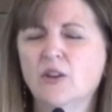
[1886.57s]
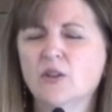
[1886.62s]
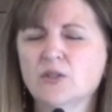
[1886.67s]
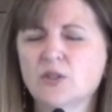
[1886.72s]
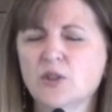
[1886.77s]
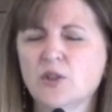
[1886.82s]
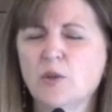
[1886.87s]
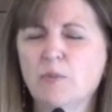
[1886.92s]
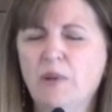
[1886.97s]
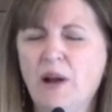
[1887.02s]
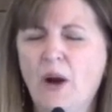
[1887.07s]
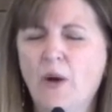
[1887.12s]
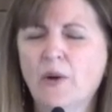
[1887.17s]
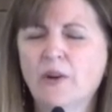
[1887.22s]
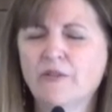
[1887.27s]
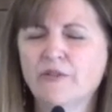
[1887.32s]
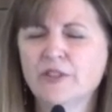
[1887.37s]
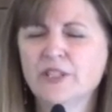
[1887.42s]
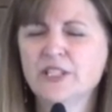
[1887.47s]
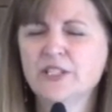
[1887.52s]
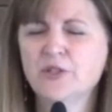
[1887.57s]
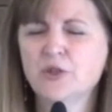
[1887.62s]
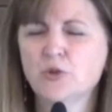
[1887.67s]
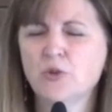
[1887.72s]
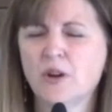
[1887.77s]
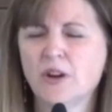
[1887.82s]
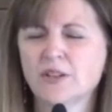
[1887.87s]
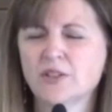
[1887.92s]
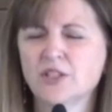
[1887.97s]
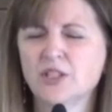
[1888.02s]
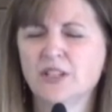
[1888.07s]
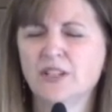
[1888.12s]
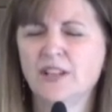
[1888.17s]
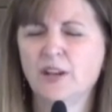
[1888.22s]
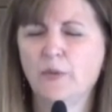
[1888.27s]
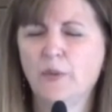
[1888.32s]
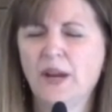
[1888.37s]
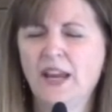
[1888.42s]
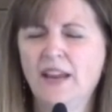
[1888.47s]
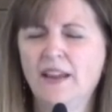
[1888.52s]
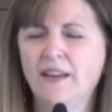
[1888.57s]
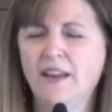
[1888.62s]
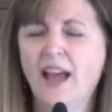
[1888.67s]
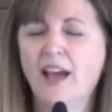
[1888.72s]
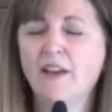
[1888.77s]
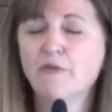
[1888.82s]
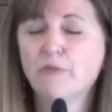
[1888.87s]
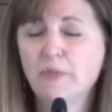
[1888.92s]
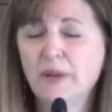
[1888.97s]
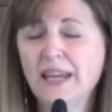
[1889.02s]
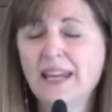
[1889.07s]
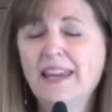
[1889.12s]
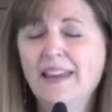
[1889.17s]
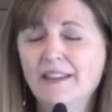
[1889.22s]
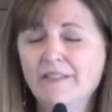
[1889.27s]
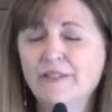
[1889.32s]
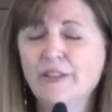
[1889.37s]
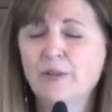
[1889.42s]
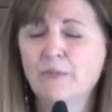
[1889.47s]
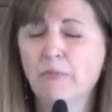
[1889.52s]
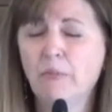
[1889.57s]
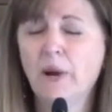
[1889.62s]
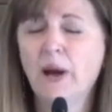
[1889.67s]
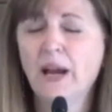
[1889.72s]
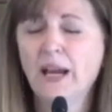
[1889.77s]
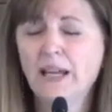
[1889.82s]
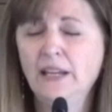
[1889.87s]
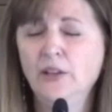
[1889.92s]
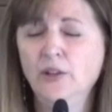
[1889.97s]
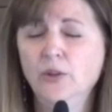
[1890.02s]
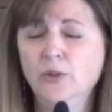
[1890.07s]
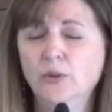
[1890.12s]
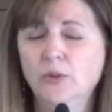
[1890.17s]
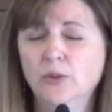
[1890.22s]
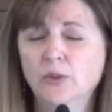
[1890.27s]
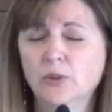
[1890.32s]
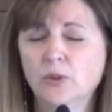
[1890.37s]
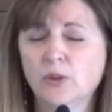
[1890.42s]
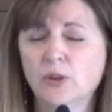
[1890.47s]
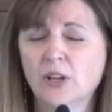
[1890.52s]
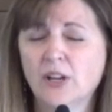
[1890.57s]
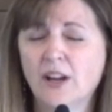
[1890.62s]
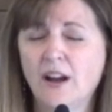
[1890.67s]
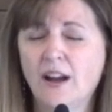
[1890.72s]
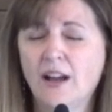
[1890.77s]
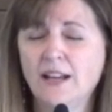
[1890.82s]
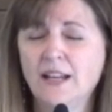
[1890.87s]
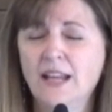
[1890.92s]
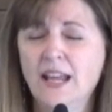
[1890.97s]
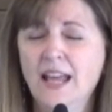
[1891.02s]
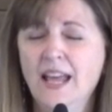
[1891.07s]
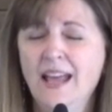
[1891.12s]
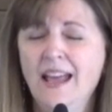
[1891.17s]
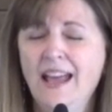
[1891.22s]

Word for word: also the power for destruction that we have been given by you, Lord God.